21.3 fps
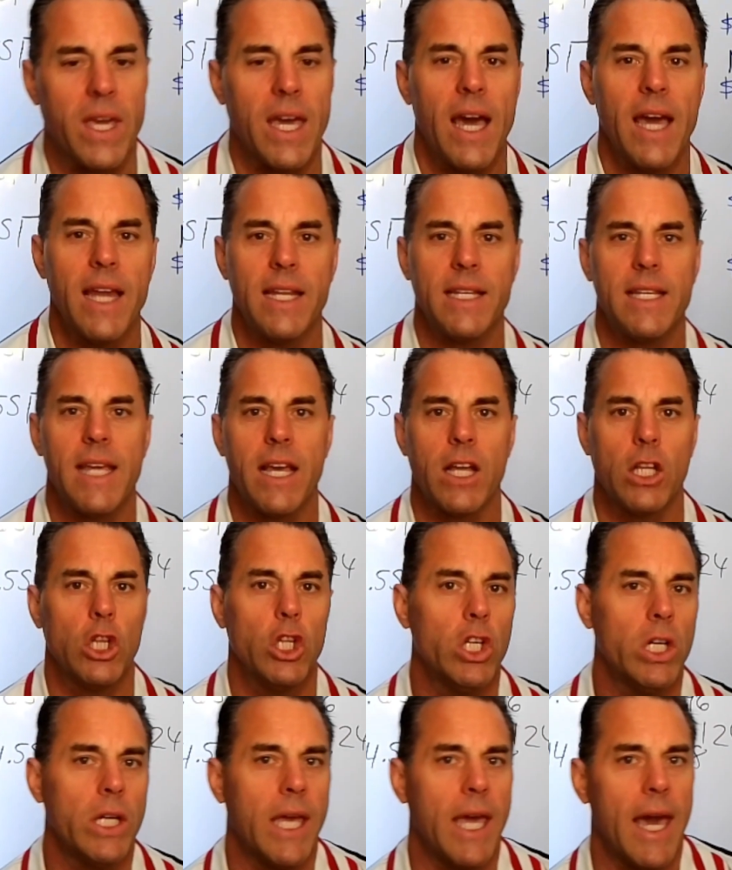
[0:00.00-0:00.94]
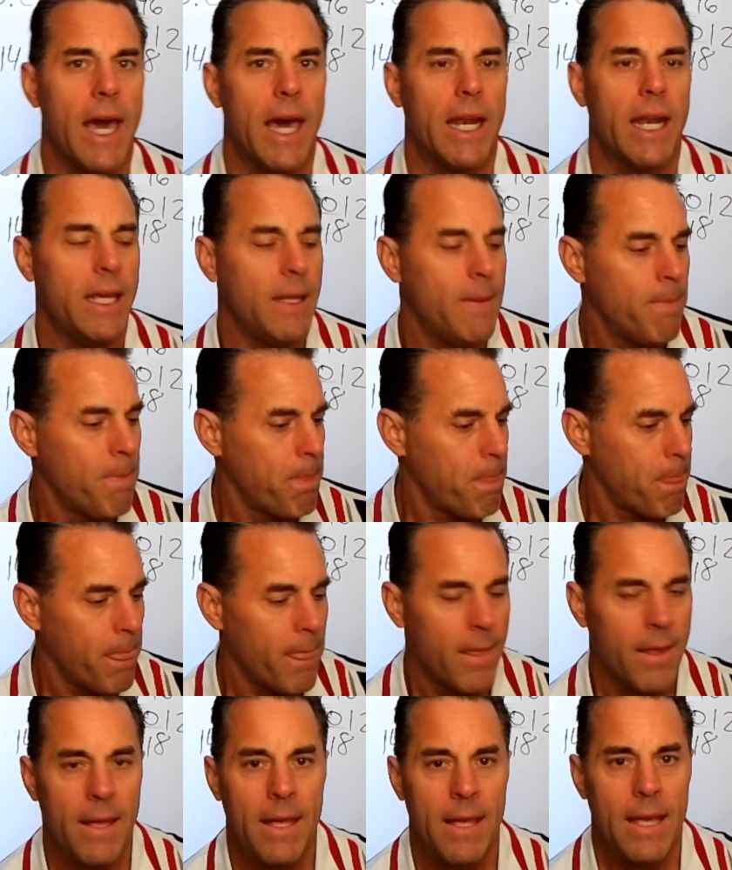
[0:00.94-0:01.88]
kind of take a look at it,
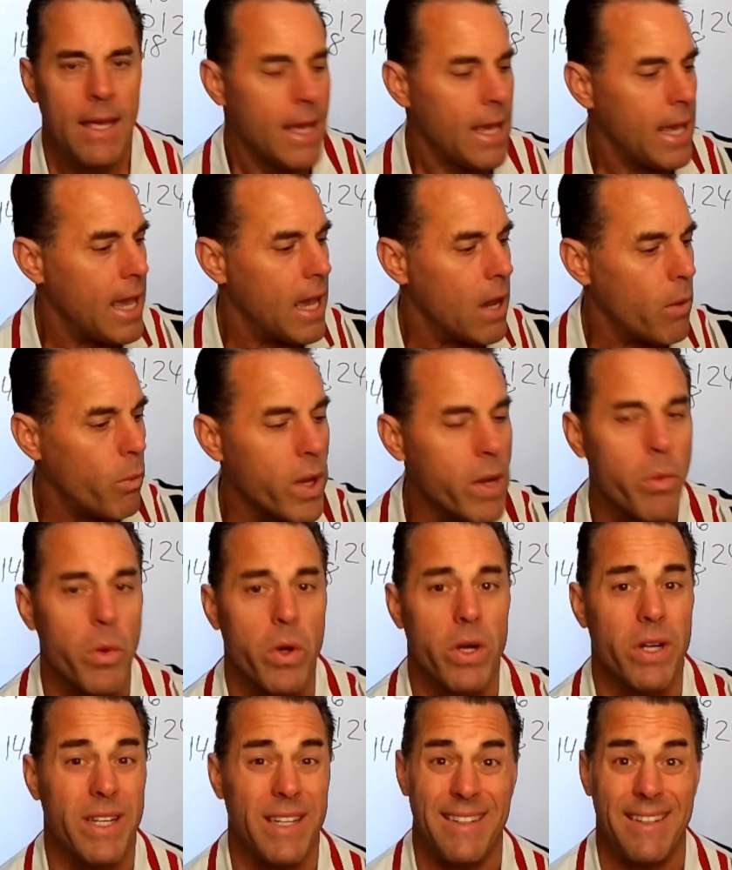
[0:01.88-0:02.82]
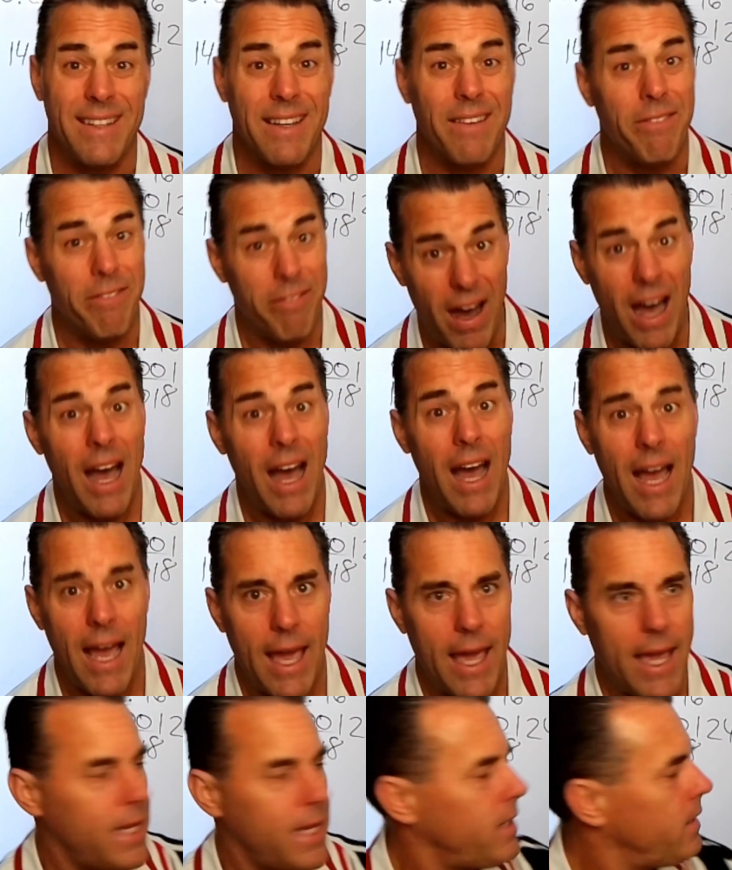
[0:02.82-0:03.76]
and we were to
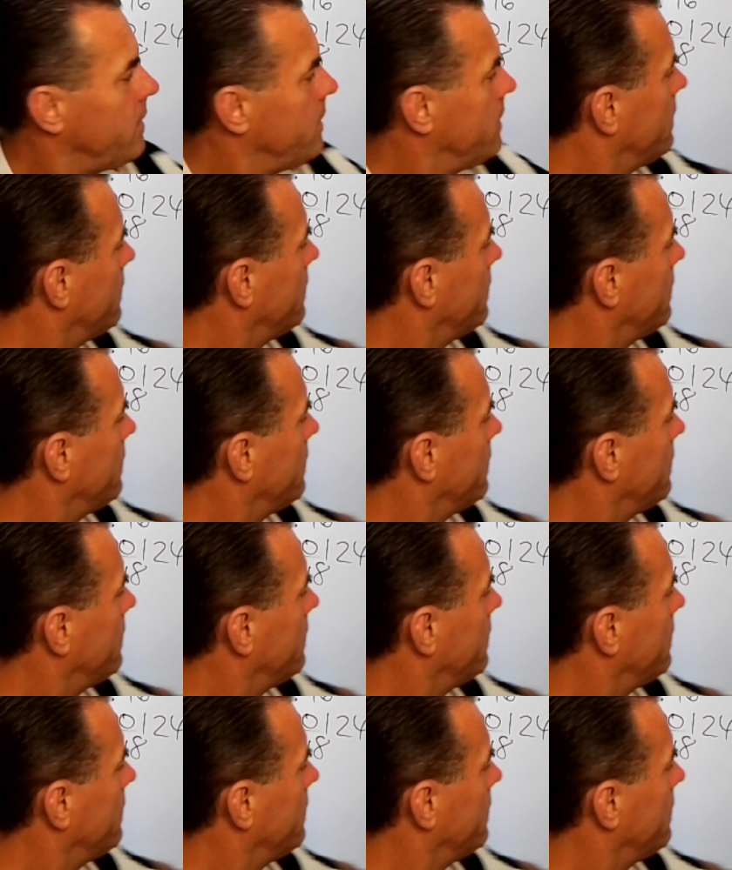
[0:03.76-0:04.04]
divide,